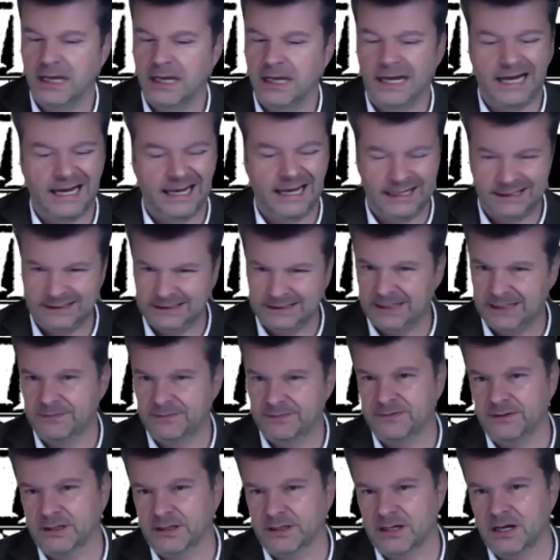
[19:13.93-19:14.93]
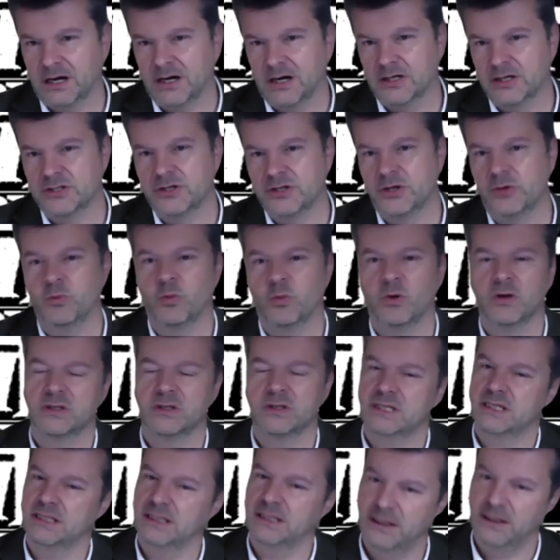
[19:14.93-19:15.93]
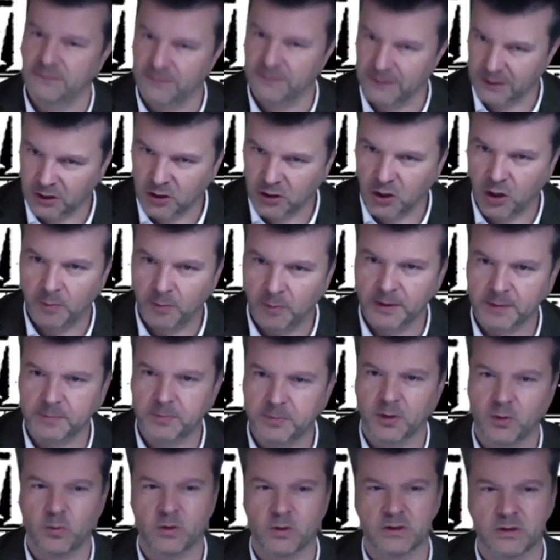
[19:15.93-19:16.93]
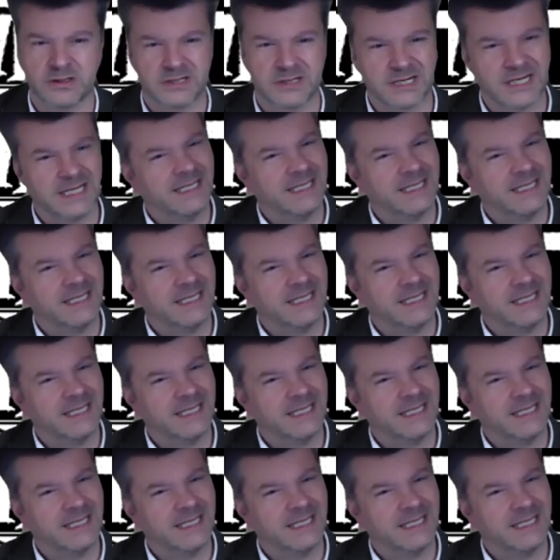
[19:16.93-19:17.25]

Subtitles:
And different cartoon ones and different comic book ones.